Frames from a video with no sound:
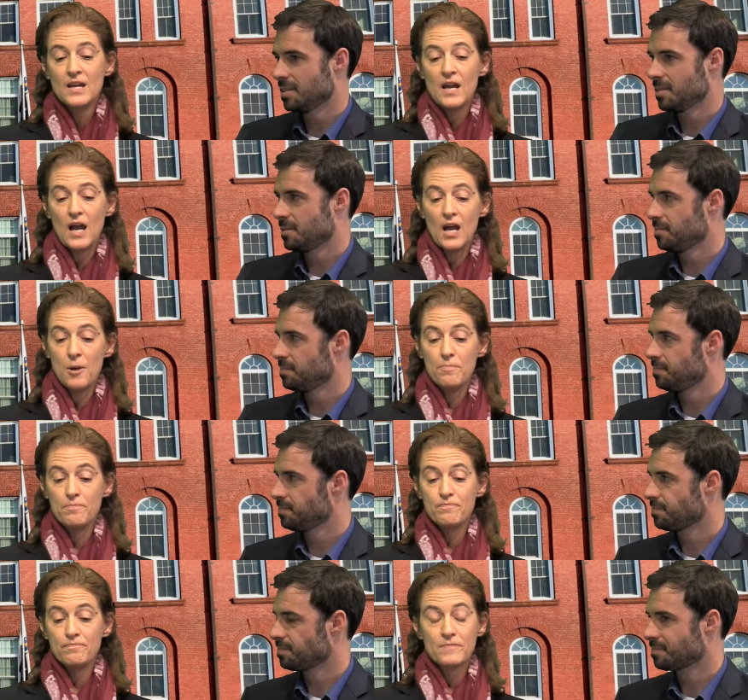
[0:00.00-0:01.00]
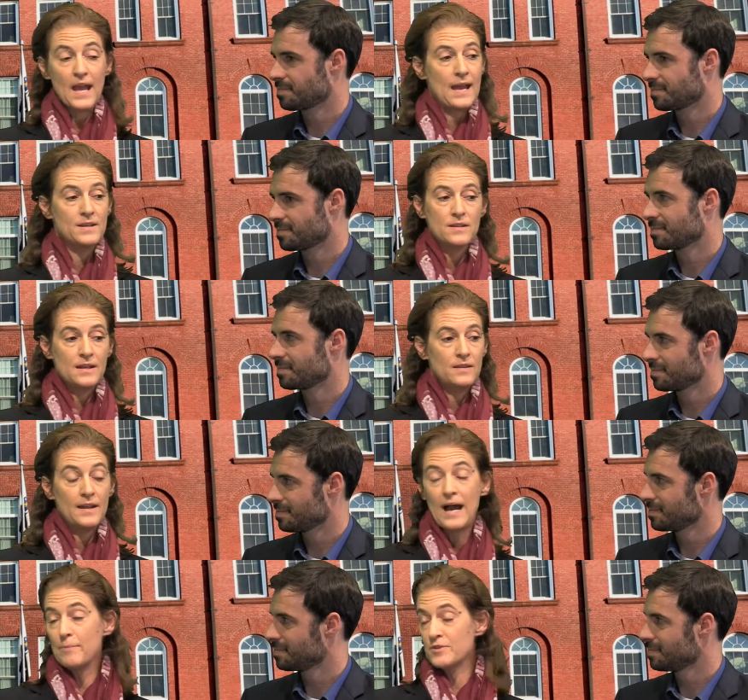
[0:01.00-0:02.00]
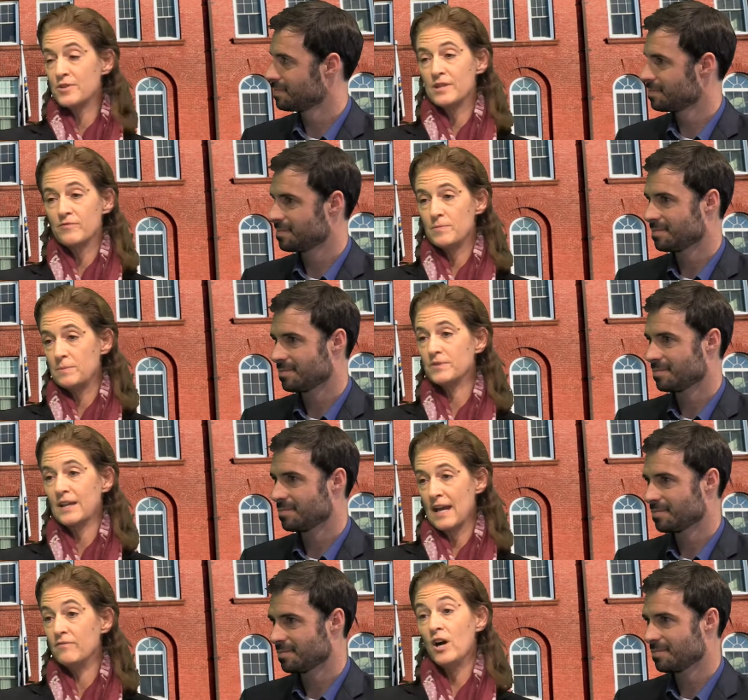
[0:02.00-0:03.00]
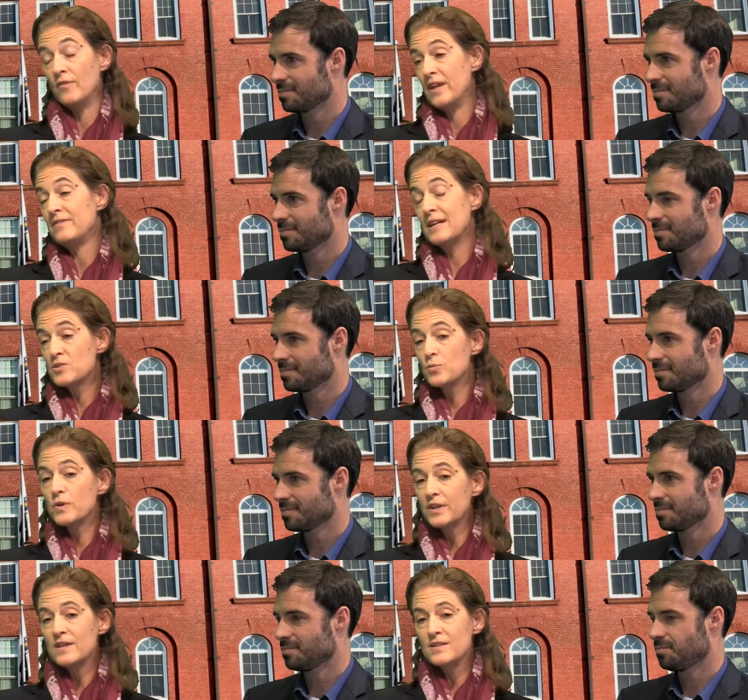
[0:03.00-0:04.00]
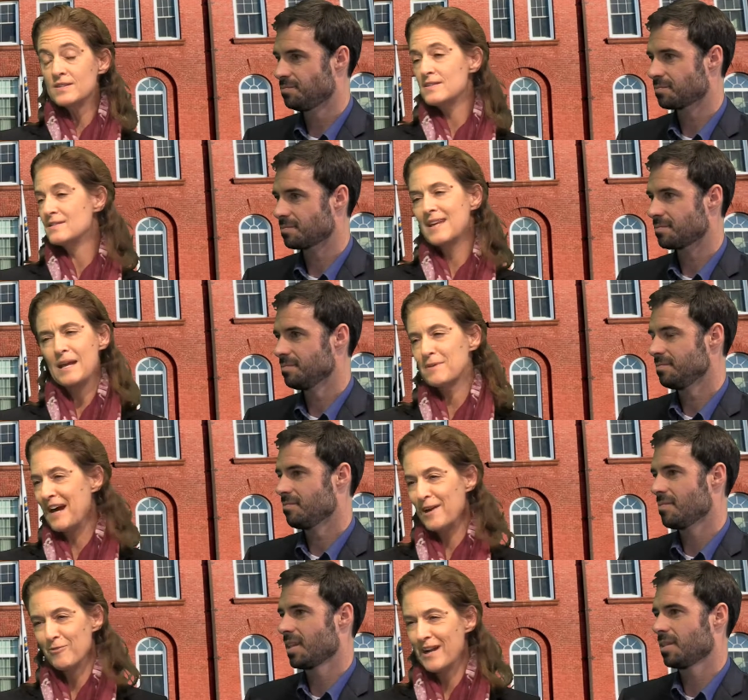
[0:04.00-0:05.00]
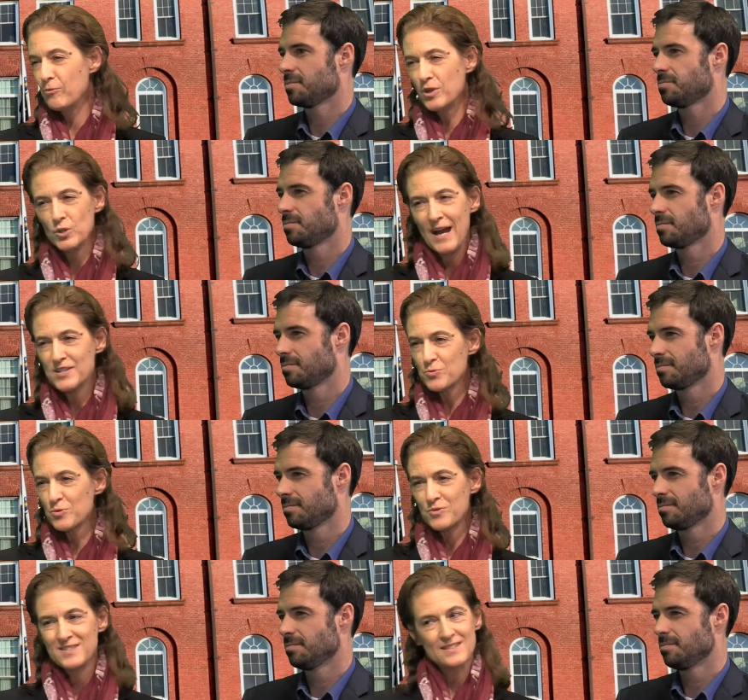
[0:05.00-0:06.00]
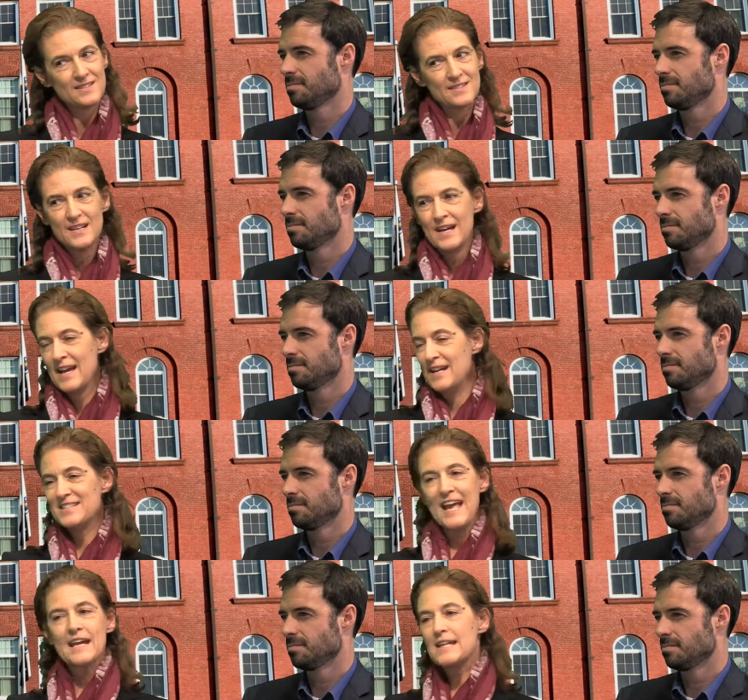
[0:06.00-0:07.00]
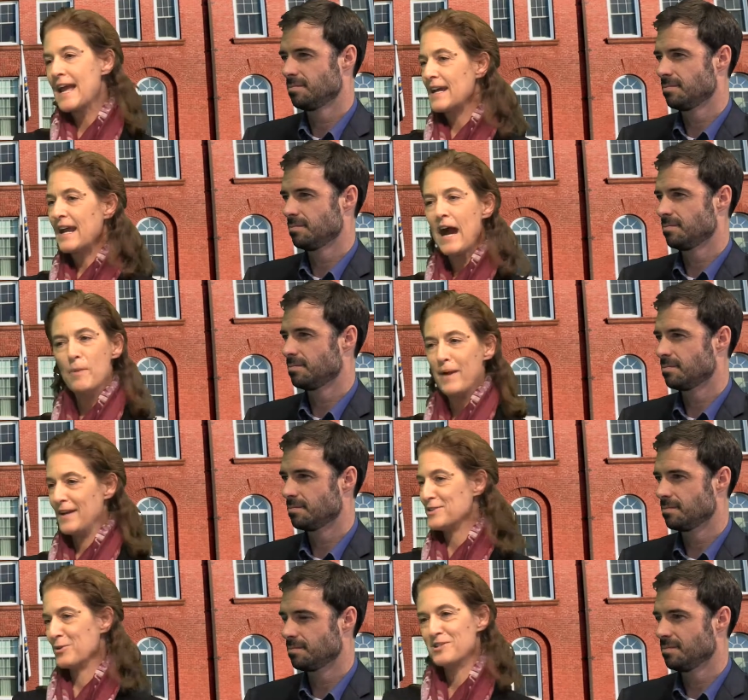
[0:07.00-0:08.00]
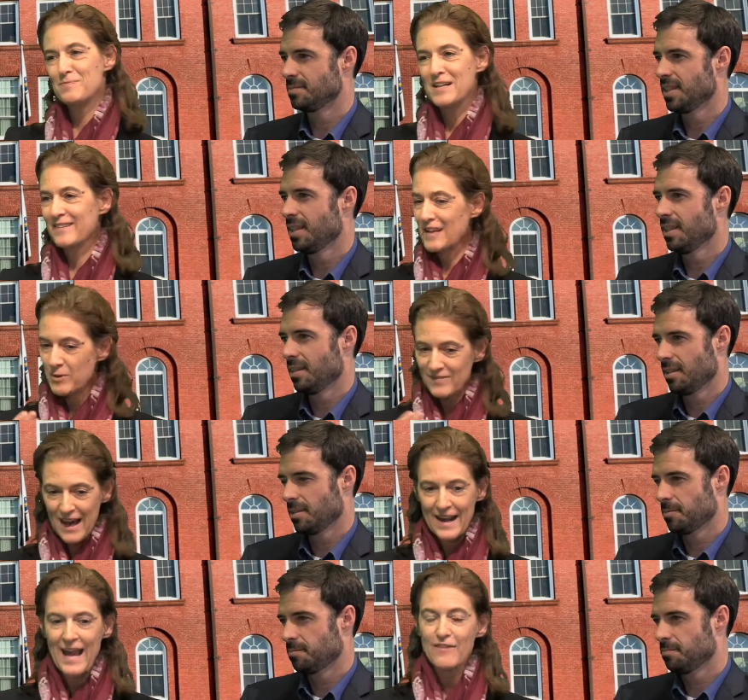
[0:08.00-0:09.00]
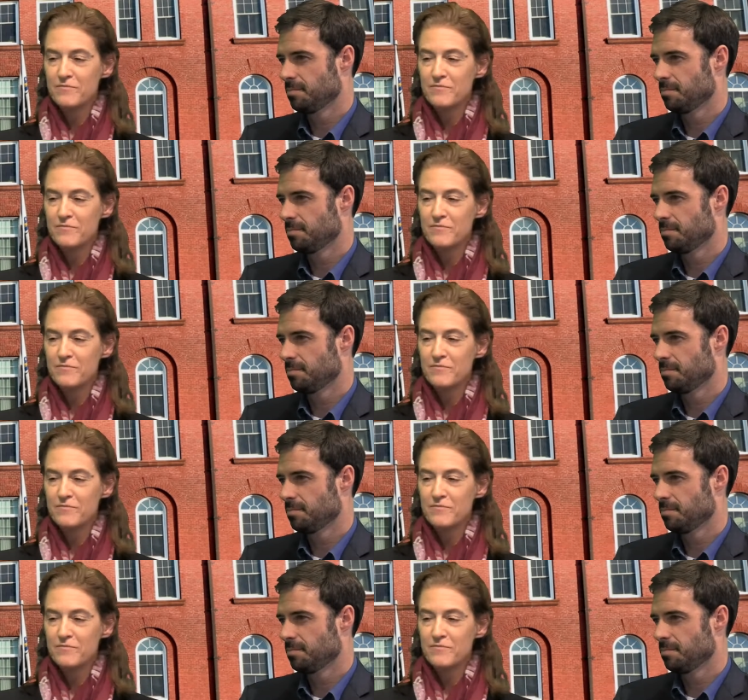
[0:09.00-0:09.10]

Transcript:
Speaker 1: Right. Um, and, and an opportunity for people to get involved. That, that's really, this is Cape Cod, right? We're grassroots, it's, it's hand to hand combat, so to speak. Like, we've got to have